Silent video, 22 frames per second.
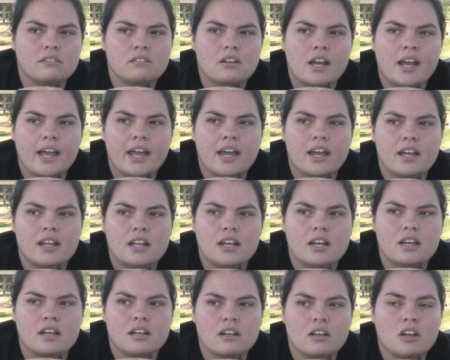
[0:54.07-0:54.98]
I had
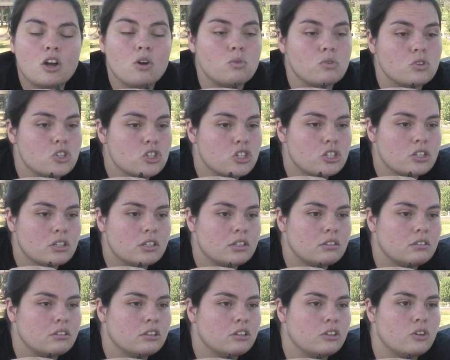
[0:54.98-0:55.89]
a coach
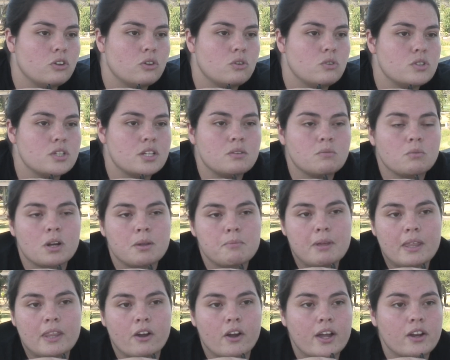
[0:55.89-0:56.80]
who didn't want to be there.